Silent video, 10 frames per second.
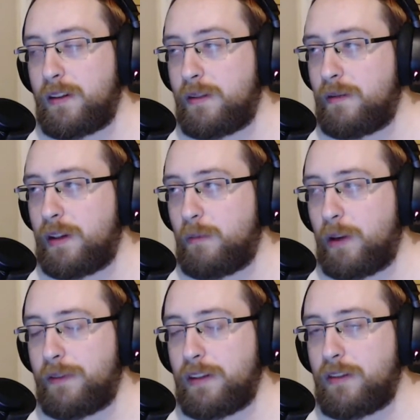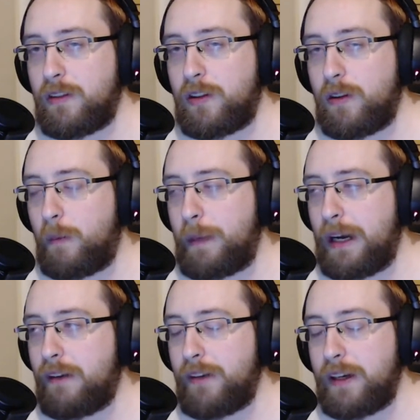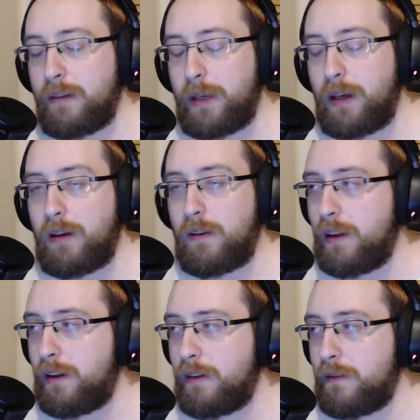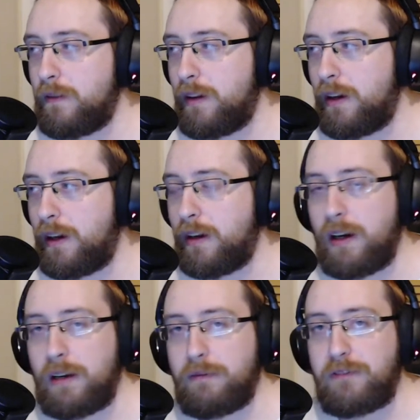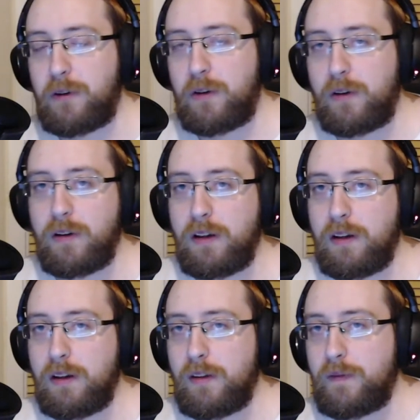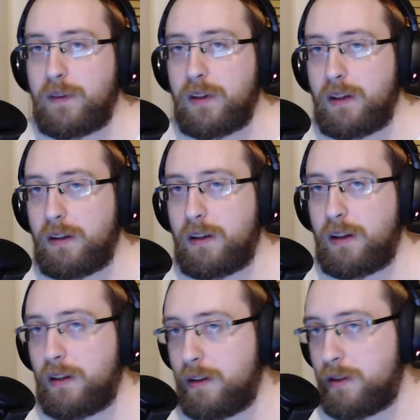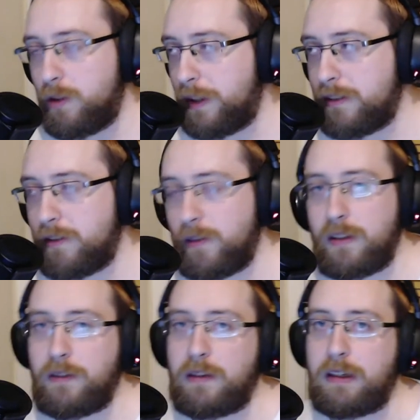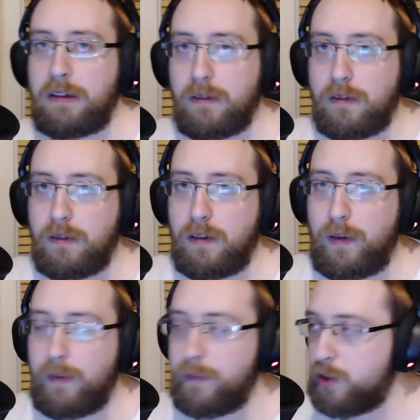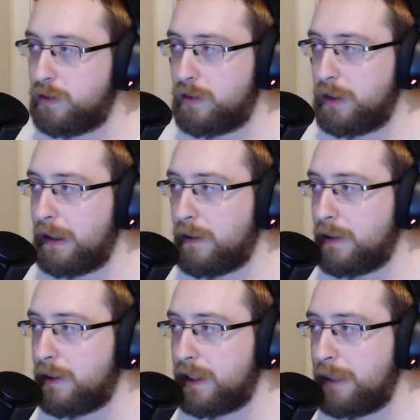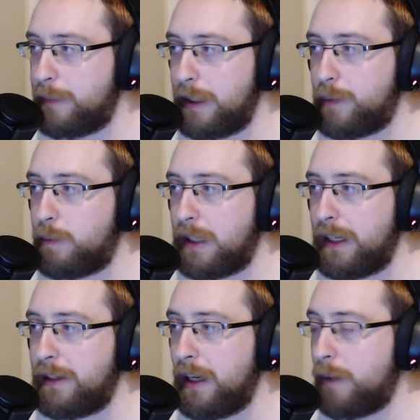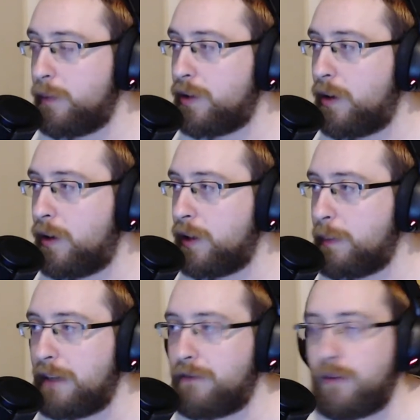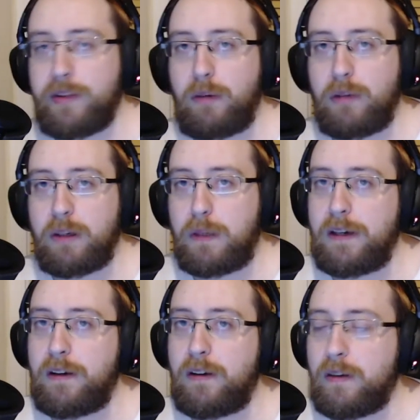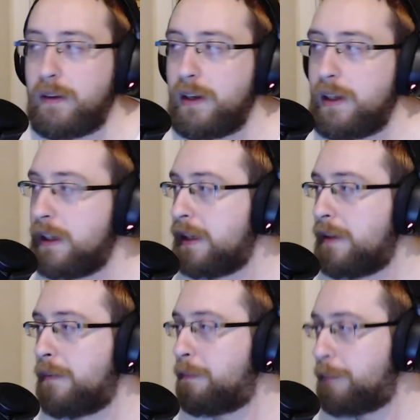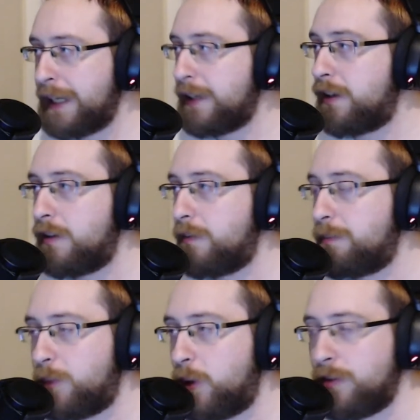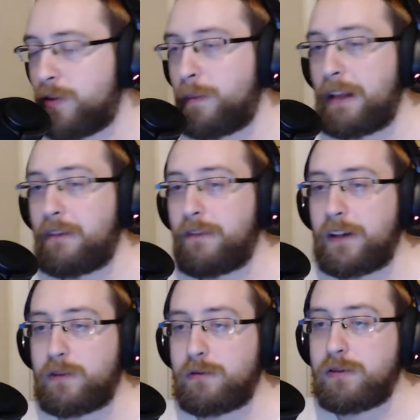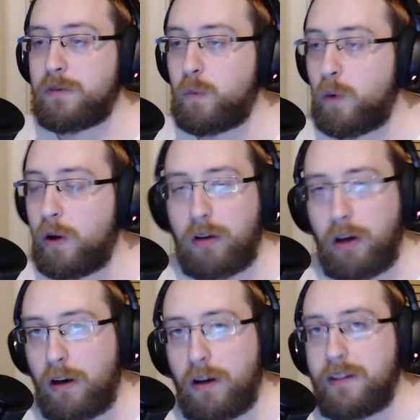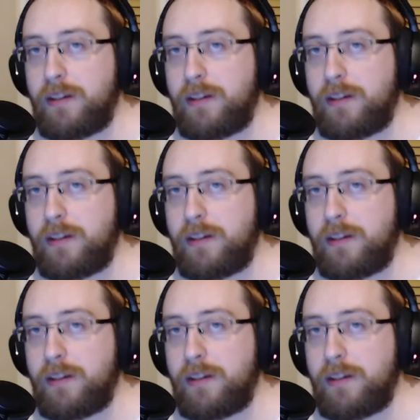Whether this is a good or bad thing, but I am for non-exclusivity. Just, let people play games on the platforms they want to play it on. Make console manufacturers work harder